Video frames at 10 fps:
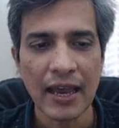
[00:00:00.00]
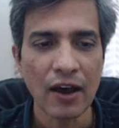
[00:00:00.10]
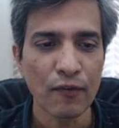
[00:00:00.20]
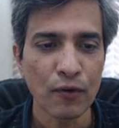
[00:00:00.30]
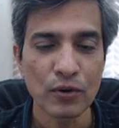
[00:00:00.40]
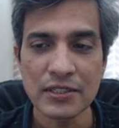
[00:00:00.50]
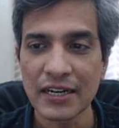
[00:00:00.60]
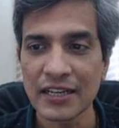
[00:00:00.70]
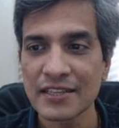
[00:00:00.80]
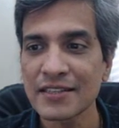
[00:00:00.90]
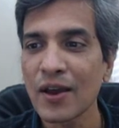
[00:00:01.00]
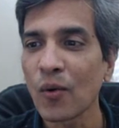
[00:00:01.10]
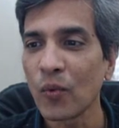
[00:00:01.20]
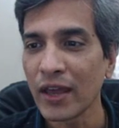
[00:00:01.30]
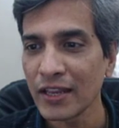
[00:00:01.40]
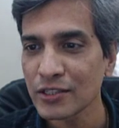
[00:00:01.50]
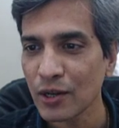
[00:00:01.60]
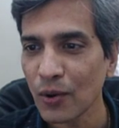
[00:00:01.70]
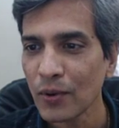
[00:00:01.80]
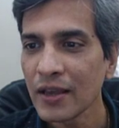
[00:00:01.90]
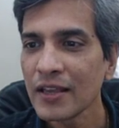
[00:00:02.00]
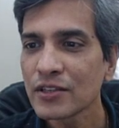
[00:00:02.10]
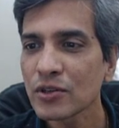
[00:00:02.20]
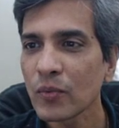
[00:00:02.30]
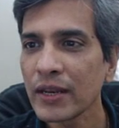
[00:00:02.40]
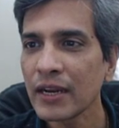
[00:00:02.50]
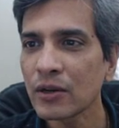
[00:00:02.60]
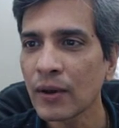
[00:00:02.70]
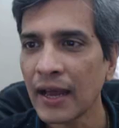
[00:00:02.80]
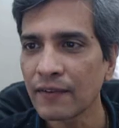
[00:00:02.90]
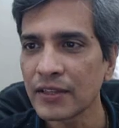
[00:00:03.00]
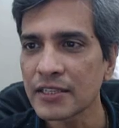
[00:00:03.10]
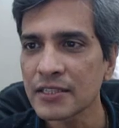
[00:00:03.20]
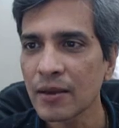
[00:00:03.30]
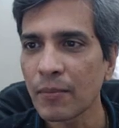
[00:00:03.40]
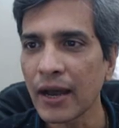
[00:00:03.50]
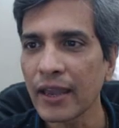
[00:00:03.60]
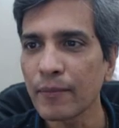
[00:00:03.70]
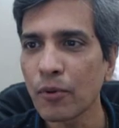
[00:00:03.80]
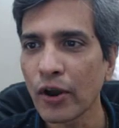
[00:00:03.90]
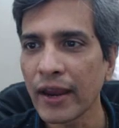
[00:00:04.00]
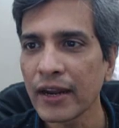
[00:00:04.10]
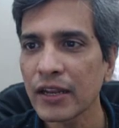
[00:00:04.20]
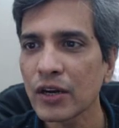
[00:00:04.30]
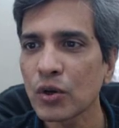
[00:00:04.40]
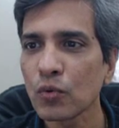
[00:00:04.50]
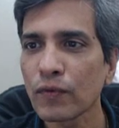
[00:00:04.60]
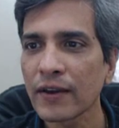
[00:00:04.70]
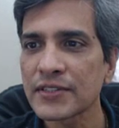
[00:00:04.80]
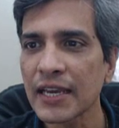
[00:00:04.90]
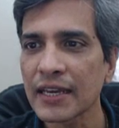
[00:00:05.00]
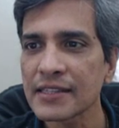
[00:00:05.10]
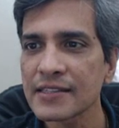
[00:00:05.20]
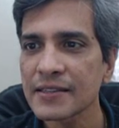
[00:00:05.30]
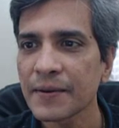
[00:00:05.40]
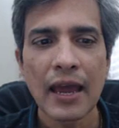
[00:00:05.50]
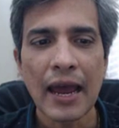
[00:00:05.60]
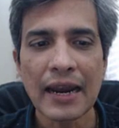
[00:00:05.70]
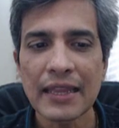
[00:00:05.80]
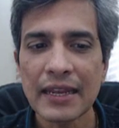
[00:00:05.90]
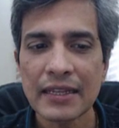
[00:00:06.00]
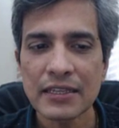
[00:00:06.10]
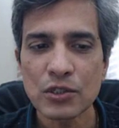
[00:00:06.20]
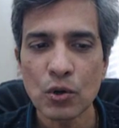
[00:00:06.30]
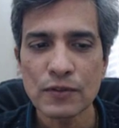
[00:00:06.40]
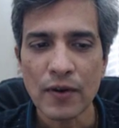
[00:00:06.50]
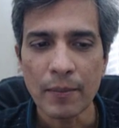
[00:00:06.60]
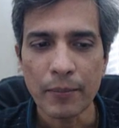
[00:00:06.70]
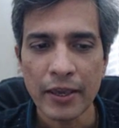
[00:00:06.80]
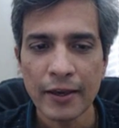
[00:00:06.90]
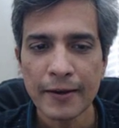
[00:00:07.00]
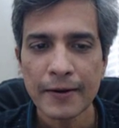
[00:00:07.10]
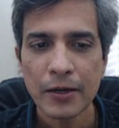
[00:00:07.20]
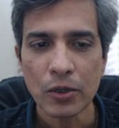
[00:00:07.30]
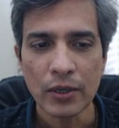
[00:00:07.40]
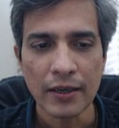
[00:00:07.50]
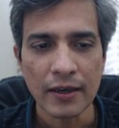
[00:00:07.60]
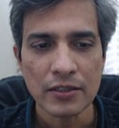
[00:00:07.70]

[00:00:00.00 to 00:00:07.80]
Of course, it is very slow. So we need to have this by 0.25 seconds. And then this goes from here to here.